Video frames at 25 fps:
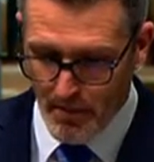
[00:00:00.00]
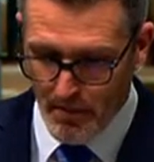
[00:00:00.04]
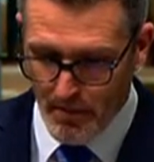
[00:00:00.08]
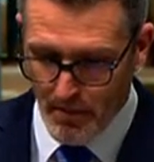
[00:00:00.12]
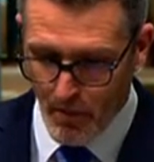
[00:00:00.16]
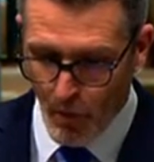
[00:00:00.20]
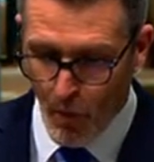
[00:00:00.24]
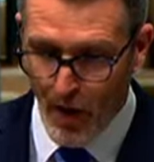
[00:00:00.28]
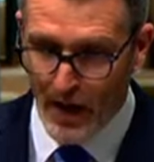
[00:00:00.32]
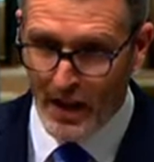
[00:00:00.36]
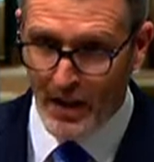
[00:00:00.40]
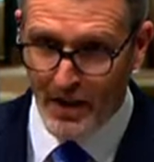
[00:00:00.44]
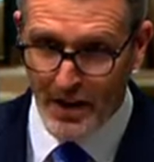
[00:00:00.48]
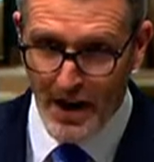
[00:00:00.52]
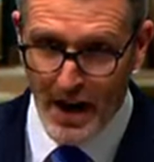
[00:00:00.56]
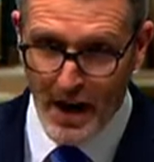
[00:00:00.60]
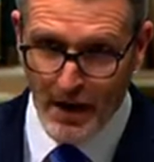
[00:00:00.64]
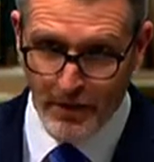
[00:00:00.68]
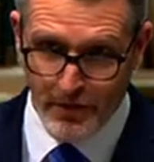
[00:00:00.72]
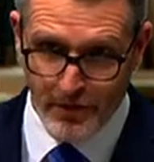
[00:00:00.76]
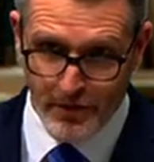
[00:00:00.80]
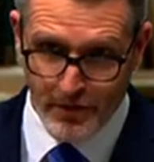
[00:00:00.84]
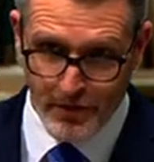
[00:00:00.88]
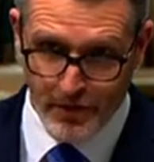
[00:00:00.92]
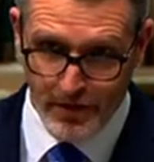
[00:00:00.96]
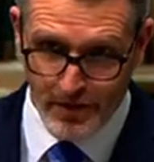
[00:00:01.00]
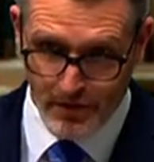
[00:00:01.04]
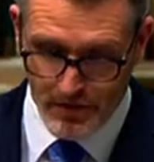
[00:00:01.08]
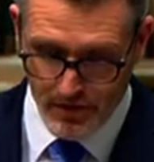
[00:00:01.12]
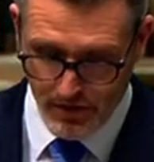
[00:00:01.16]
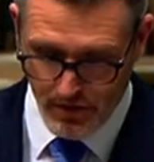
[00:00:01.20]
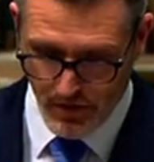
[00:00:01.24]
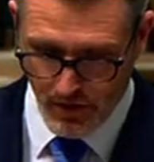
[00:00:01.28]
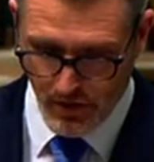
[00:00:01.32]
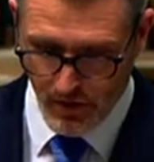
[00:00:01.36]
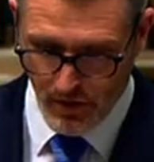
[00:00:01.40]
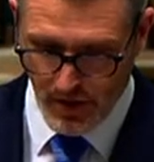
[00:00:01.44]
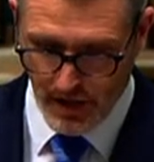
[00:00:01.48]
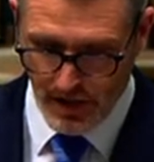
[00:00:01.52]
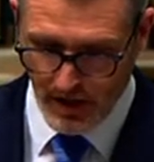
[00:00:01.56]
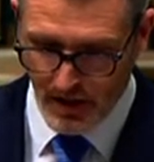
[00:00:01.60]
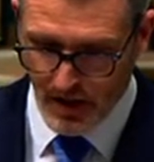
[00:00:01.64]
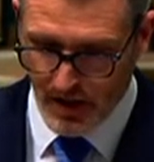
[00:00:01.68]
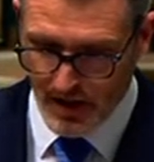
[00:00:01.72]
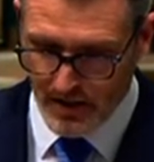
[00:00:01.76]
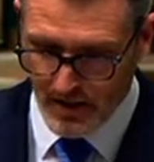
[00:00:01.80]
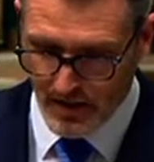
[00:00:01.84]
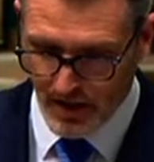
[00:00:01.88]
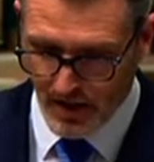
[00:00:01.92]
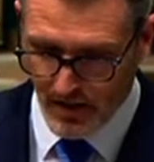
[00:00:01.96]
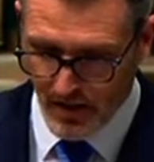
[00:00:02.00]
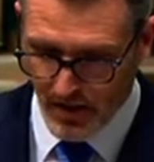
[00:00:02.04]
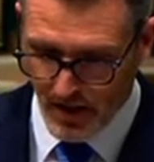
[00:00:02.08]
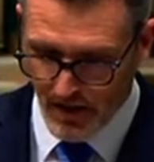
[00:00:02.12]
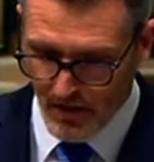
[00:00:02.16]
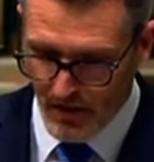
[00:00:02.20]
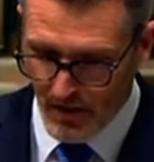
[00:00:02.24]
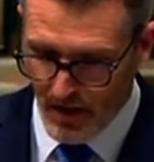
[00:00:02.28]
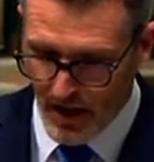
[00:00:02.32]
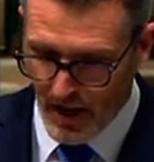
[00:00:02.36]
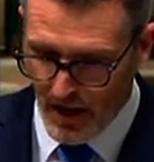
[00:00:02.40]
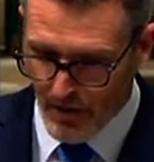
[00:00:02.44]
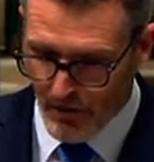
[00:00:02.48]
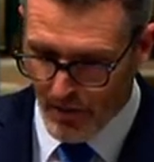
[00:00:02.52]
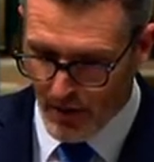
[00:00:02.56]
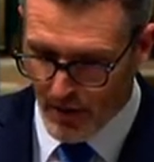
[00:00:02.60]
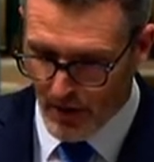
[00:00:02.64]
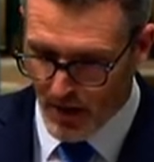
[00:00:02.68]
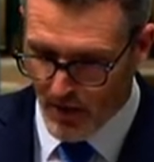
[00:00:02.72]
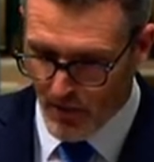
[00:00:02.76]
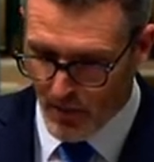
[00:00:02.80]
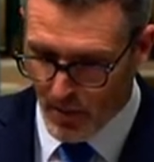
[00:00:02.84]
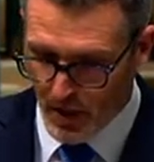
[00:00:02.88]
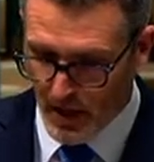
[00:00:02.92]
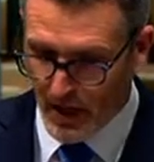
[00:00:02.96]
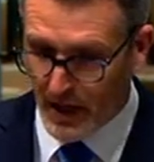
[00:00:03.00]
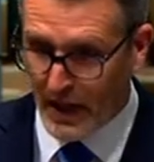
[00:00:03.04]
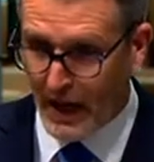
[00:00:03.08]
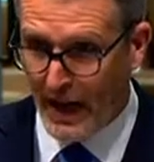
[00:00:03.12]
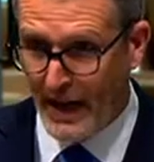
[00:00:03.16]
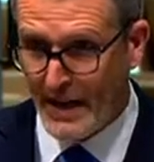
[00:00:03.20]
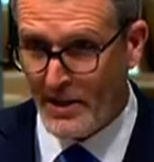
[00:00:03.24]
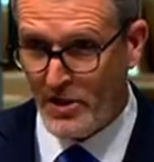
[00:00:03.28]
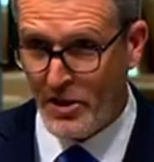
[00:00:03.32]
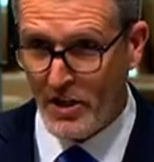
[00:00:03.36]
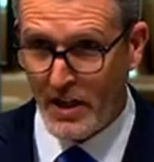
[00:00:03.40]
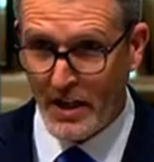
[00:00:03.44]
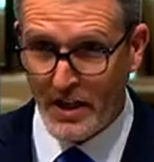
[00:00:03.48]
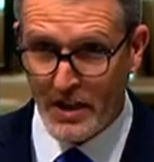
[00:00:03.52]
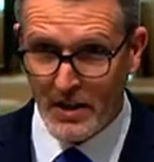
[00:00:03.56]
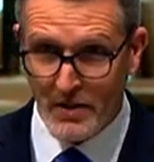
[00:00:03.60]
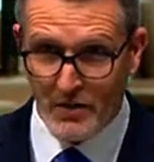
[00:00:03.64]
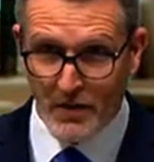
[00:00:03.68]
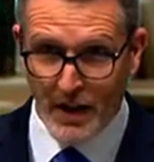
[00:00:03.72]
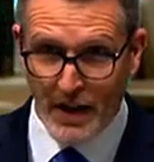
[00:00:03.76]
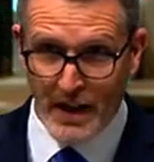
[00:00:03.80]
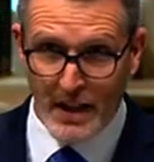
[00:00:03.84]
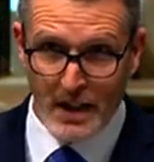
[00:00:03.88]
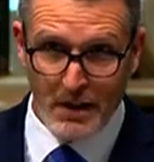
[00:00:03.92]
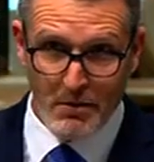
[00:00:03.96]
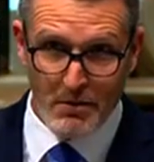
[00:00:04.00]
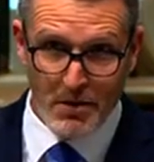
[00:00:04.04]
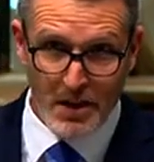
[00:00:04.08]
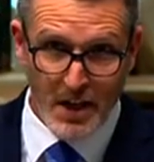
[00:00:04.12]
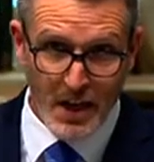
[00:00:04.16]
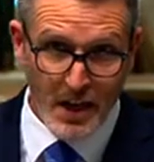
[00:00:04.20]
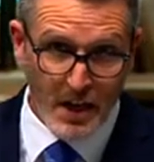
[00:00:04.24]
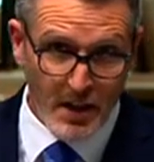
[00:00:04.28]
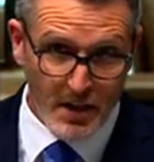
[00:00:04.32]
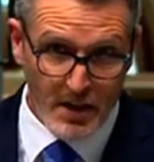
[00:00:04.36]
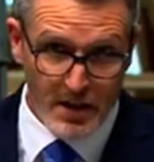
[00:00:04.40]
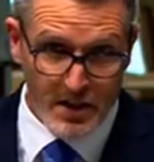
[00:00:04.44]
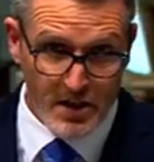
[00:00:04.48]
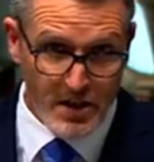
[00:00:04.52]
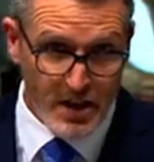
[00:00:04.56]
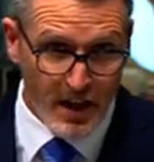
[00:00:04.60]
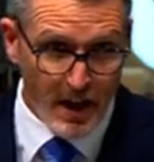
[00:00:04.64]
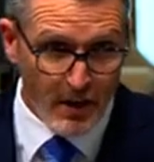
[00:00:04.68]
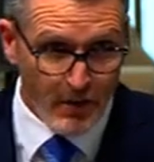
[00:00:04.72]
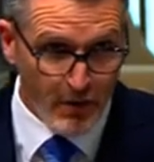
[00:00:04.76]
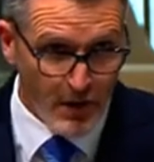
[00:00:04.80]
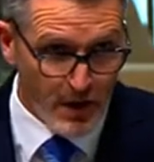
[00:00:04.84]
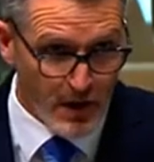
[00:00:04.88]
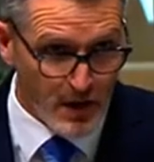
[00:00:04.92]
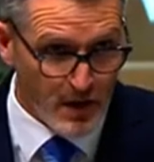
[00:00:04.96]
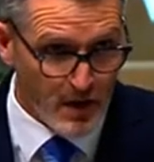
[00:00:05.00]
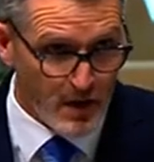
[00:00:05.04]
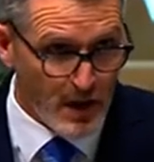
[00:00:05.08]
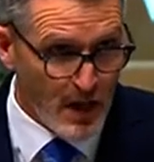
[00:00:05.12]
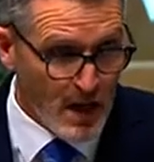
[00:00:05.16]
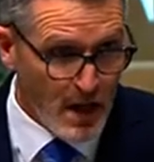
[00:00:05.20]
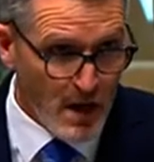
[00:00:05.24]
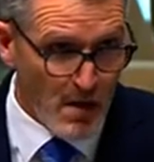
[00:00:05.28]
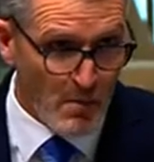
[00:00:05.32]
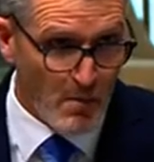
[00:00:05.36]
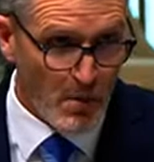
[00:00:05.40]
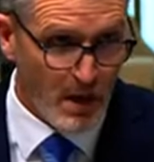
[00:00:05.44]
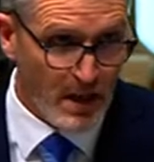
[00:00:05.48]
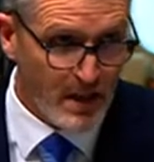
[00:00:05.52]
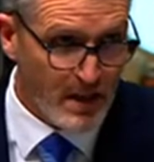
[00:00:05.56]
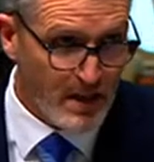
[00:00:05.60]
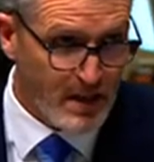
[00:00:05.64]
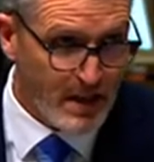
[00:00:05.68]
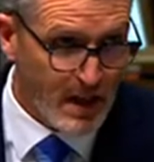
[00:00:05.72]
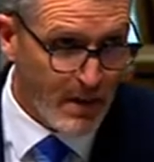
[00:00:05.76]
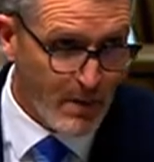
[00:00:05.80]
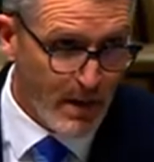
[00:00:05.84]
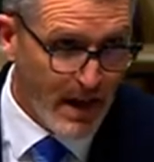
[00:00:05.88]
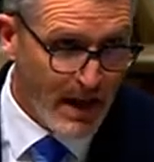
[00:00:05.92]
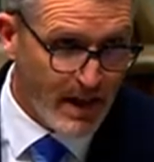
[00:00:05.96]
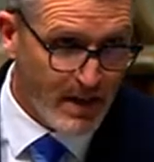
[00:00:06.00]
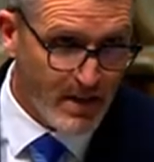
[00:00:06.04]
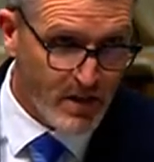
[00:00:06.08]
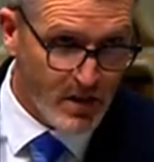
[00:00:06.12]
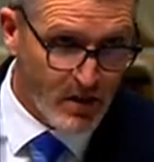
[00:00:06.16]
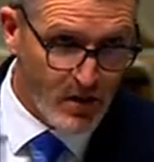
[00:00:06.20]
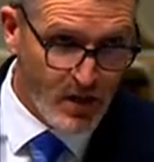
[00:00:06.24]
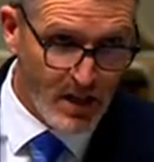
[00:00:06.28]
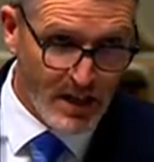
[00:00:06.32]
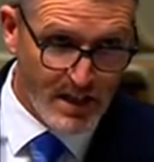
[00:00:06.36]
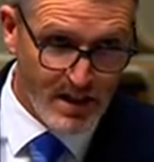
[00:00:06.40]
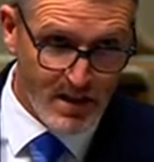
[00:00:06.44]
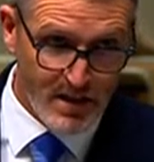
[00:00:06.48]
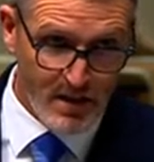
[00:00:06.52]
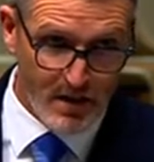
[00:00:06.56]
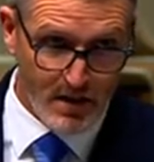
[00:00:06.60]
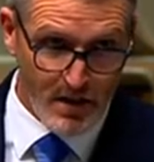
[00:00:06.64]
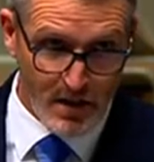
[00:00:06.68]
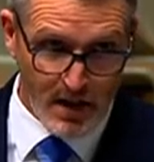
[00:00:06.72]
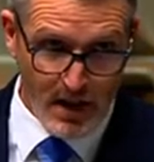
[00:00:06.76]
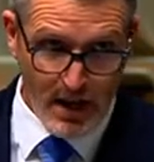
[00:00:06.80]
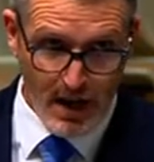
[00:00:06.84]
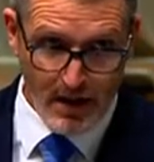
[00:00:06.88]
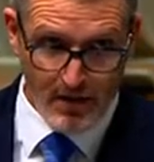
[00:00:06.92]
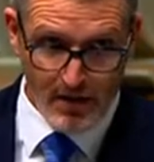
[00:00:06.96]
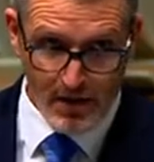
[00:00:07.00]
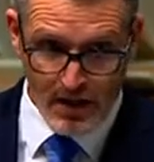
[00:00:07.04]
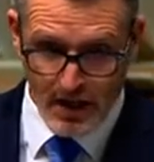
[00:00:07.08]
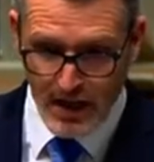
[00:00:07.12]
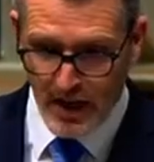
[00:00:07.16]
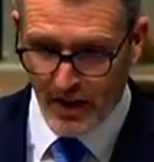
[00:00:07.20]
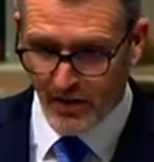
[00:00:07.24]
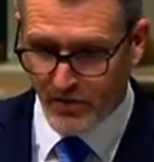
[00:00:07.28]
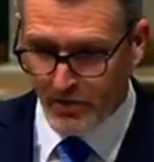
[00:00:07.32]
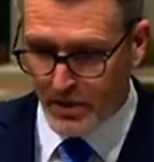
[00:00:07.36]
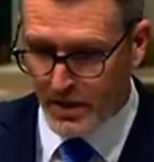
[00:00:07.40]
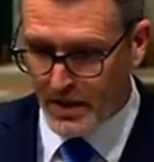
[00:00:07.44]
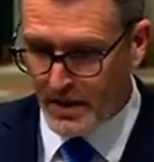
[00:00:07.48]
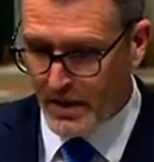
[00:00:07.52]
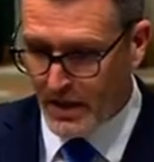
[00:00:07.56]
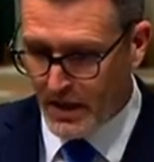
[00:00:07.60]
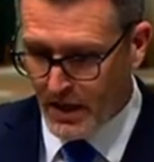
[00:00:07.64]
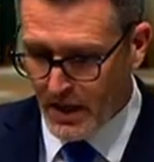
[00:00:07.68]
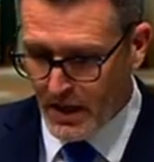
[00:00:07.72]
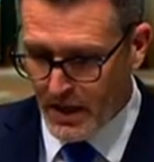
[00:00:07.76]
well enough to realise that the effort they've been engaged in is faintly ridiculous. The effort has been to somehow suggest that the current government